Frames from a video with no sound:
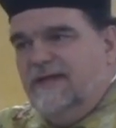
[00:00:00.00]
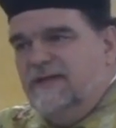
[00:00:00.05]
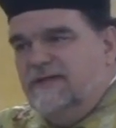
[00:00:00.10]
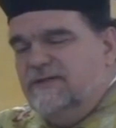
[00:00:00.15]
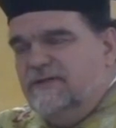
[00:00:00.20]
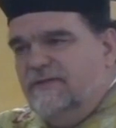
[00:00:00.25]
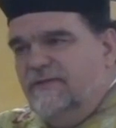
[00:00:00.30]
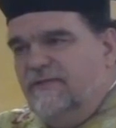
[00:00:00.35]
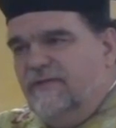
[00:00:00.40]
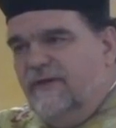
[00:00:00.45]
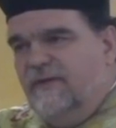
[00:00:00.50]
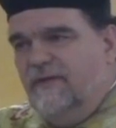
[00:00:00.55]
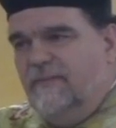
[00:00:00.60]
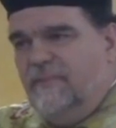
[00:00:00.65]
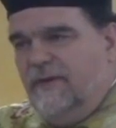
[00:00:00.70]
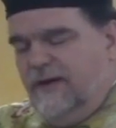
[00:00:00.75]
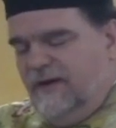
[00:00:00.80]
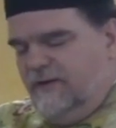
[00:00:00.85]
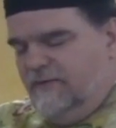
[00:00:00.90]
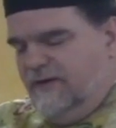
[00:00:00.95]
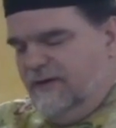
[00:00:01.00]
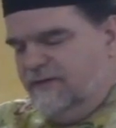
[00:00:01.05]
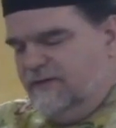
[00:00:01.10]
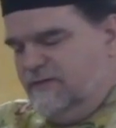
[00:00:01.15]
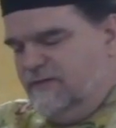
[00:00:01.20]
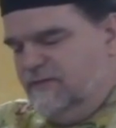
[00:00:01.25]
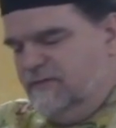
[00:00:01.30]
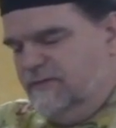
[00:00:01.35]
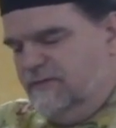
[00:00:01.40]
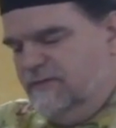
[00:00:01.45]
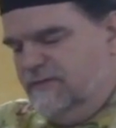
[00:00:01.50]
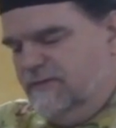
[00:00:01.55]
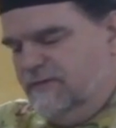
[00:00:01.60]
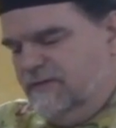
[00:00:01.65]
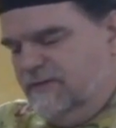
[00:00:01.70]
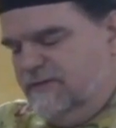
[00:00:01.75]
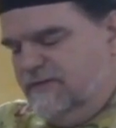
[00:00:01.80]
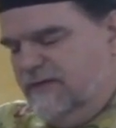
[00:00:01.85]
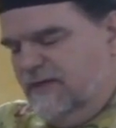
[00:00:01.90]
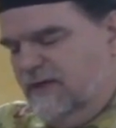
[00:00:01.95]
is uh, Father Pongras, who's the
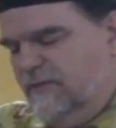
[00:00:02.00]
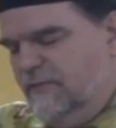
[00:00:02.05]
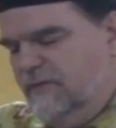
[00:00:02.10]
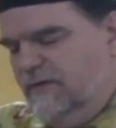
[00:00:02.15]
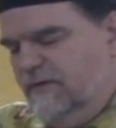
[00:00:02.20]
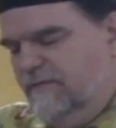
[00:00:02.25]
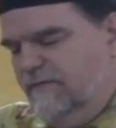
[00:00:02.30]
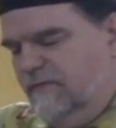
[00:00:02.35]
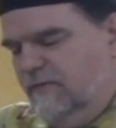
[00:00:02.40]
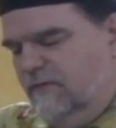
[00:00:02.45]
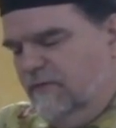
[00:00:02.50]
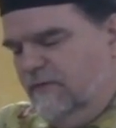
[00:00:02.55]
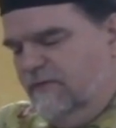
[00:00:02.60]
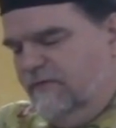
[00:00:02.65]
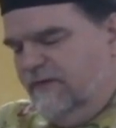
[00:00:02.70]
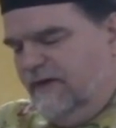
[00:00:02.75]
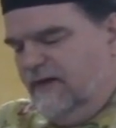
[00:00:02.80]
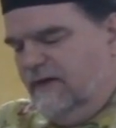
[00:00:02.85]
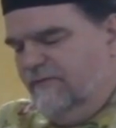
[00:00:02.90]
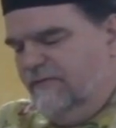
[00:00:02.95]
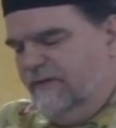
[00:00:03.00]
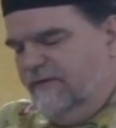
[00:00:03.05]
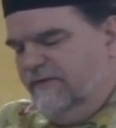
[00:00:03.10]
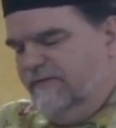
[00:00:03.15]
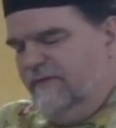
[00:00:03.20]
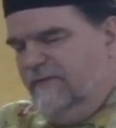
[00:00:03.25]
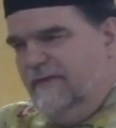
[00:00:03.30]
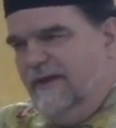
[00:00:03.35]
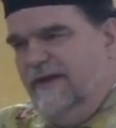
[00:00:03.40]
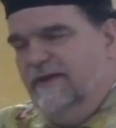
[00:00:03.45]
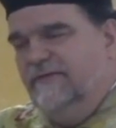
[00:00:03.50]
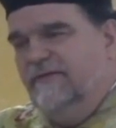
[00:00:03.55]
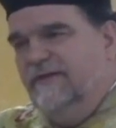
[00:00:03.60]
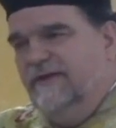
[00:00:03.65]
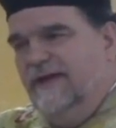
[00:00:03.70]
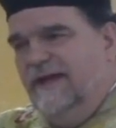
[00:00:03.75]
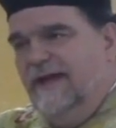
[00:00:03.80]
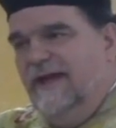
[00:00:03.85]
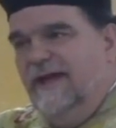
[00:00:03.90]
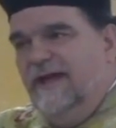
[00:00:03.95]
celebrant of the Holy Sacrifice of the Mass
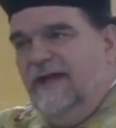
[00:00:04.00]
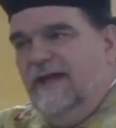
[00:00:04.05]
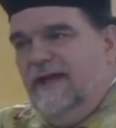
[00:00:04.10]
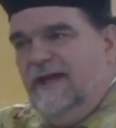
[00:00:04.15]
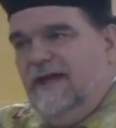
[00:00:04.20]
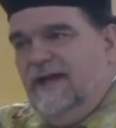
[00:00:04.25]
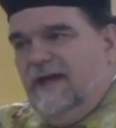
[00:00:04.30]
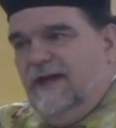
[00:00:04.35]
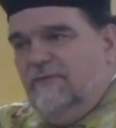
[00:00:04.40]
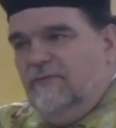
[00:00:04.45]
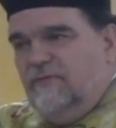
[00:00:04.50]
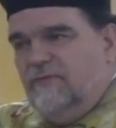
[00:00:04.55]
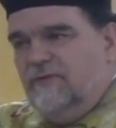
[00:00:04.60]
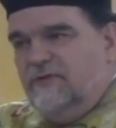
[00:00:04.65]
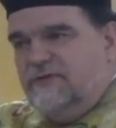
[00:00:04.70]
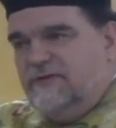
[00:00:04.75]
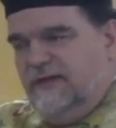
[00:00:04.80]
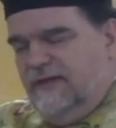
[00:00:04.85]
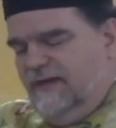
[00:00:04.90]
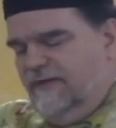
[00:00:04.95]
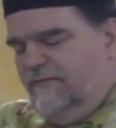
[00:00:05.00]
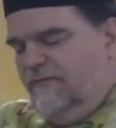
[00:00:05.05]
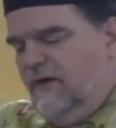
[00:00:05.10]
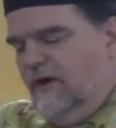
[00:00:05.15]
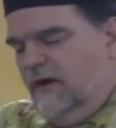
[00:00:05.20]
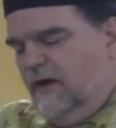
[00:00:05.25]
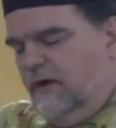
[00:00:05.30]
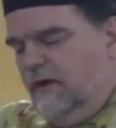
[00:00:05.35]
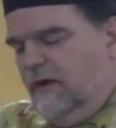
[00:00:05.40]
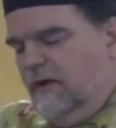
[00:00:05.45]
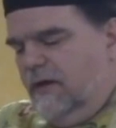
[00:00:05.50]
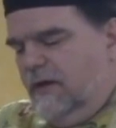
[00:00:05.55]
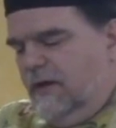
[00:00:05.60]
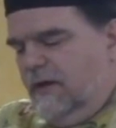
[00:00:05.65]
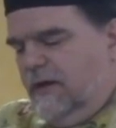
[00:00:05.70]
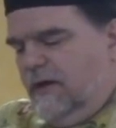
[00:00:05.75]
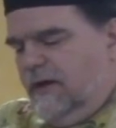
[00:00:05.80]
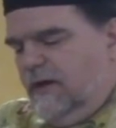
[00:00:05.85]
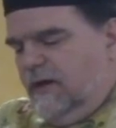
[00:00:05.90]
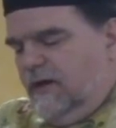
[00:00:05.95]
today, and will receive our
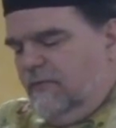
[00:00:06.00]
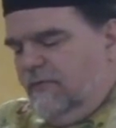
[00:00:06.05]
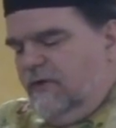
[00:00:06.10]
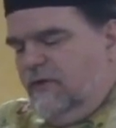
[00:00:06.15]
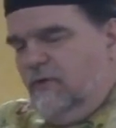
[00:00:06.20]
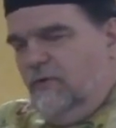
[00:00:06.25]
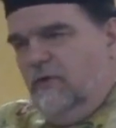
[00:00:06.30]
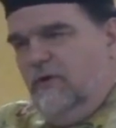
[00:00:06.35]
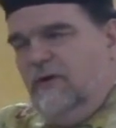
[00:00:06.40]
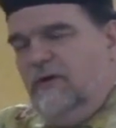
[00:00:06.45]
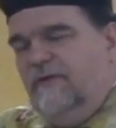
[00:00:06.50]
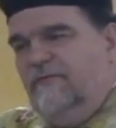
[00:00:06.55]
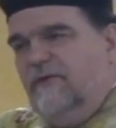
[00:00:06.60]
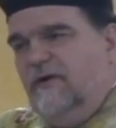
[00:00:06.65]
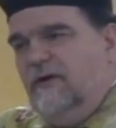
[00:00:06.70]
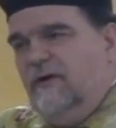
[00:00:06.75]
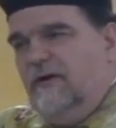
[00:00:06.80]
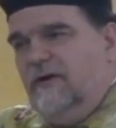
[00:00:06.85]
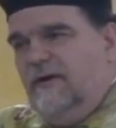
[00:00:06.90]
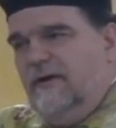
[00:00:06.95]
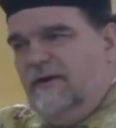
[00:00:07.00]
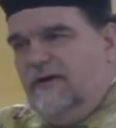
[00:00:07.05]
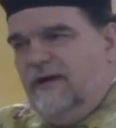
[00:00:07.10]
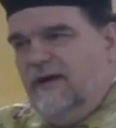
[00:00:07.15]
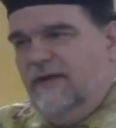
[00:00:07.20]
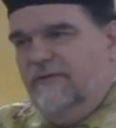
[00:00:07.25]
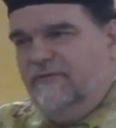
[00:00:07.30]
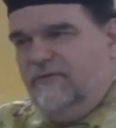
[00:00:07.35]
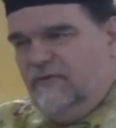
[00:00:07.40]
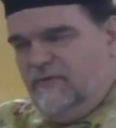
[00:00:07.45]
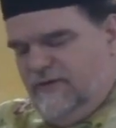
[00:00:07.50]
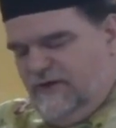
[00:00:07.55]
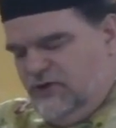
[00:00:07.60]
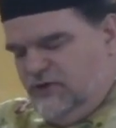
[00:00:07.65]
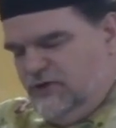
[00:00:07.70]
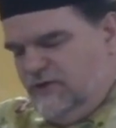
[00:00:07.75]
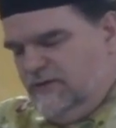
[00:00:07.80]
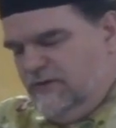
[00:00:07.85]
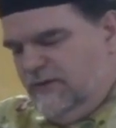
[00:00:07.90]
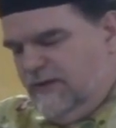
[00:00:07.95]
Uh, renewal of our
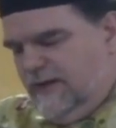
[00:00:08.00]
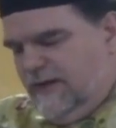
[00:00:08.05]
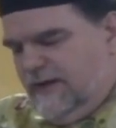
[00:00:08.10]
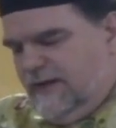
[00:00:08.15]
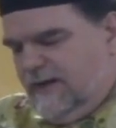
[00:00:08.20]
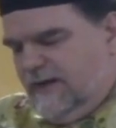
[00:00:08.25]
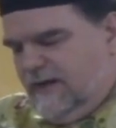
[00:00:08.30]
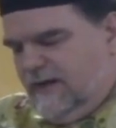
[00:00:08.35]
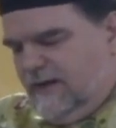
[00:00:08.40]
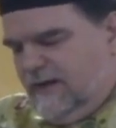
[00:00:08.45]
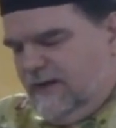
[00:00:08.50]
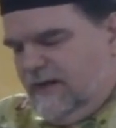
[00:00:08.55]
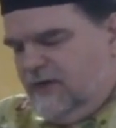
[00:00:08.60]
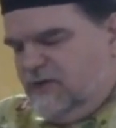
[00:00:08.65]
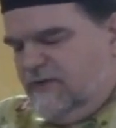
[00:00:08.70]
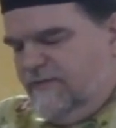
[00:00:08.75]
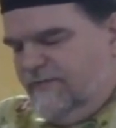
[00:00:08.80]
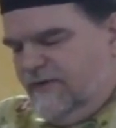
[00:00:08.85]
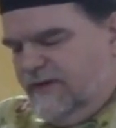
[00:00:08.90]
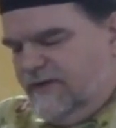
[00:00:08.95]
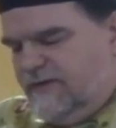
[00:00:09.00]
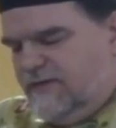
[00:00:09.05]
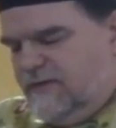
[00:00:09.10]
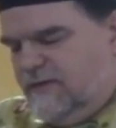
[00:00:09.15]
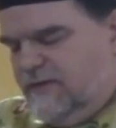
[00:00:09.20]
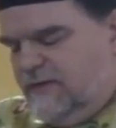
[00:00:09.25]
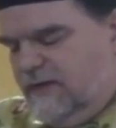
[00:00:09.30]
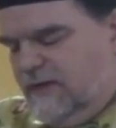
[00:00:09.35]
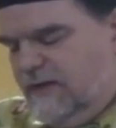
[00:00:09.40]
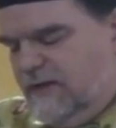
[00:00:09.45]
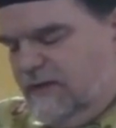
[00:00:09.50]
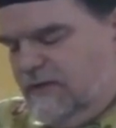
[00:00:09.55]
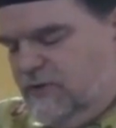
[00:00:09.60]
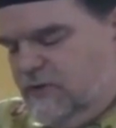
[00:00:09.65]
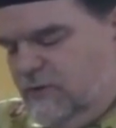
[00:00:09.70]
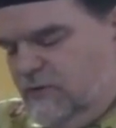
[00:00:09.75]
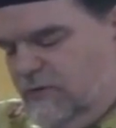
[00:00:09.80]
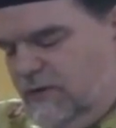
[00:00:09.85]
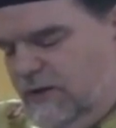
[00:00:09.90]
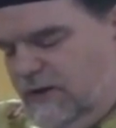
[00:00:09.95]
consecration, uh, each of us, uh,
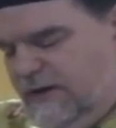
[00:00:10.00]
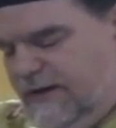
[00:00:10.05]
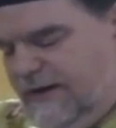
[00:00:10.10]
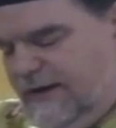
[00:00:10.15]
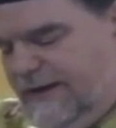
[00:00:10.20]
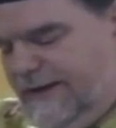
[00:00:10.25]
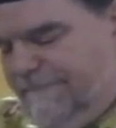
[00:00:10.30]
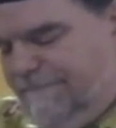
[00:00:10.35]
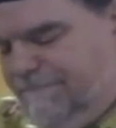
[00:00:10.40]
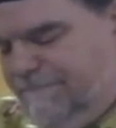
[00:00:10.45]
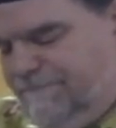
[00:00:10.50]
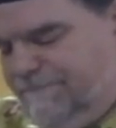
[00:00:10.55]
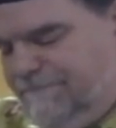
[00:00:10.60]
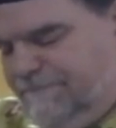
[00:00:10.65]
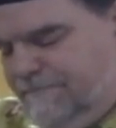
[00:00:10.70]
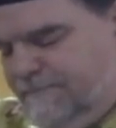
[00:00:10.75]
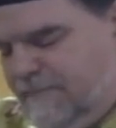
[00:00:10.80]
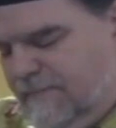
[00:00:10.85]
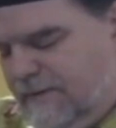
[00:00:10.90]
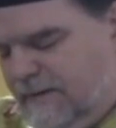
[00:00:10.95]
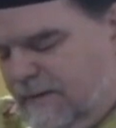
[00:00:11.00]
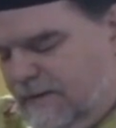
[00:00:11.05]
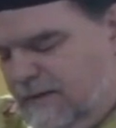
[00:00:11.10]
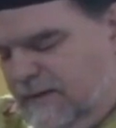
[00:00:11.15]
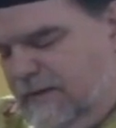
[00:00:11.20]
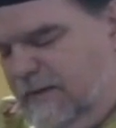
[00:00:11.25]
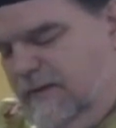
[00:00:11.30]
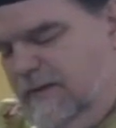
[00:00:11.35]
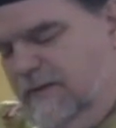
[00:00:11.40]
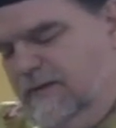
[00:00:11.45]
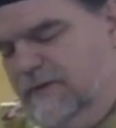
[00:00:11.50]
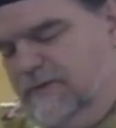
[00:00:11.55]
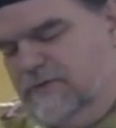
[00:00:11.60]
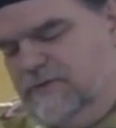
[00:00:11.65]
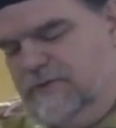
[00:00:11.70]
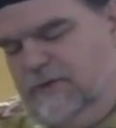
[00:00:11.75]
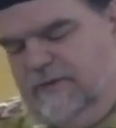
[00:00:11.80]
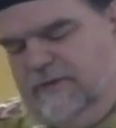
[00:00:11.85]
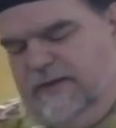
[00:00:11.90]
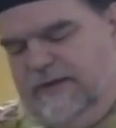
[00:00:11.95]
to Our Lady.
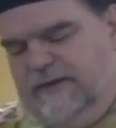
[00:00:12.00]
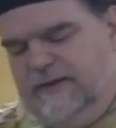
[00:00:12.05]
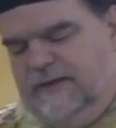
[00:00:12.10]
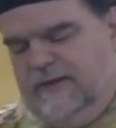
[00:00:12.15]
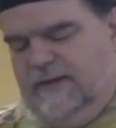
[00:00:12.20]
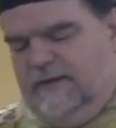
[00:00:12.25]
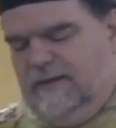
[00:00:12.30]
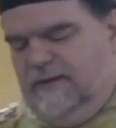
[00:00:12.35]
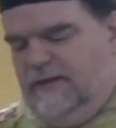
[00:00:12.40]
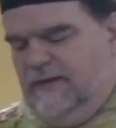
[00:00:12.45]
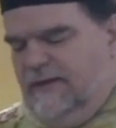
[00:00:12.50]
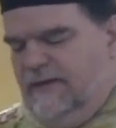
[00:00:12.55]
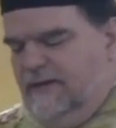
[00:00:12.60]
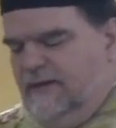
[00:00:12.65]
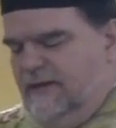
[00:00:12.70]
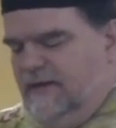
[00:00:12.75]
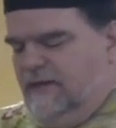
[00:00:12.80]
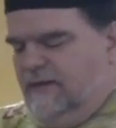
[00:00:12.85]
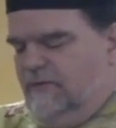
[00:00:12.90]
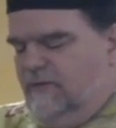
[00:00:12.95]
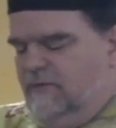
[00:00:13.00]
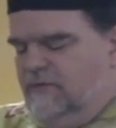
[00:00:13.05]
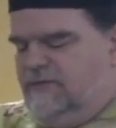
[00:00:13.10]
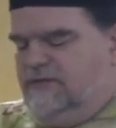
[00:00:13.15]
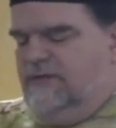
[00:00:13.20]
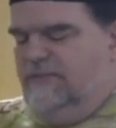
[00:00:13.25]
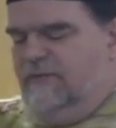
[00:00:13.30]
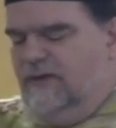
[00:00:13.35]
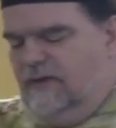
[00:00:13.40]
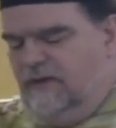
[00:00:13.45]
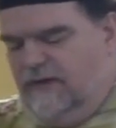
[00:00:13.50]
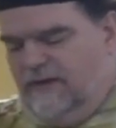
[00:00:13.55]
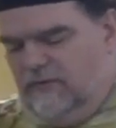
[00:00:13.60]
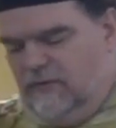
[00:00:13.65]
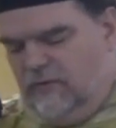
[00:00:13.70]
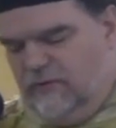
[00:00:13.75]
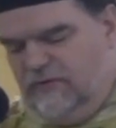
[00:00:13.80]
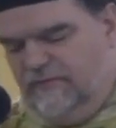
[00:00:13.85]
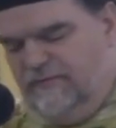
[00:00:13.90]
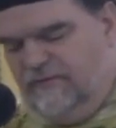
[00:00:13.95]
So then, uh, in our whole seminary,
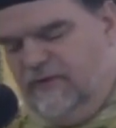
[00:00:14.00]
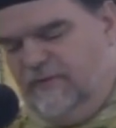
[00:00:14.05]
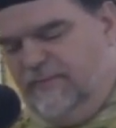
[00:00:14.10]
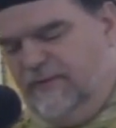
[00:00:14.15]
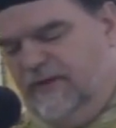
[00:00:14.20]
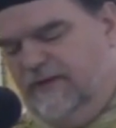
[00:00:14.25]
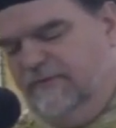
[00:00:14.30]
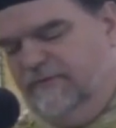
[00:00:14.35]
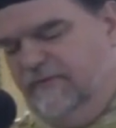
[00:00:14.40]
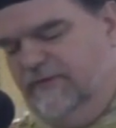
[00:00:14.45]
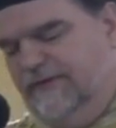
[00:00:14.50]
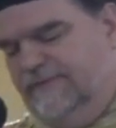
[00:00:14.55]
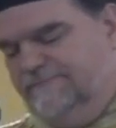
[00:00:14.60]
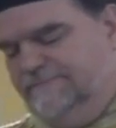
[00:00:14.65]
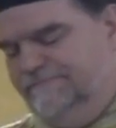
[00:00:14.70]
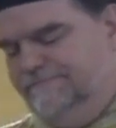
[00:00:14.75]
all of our apostles.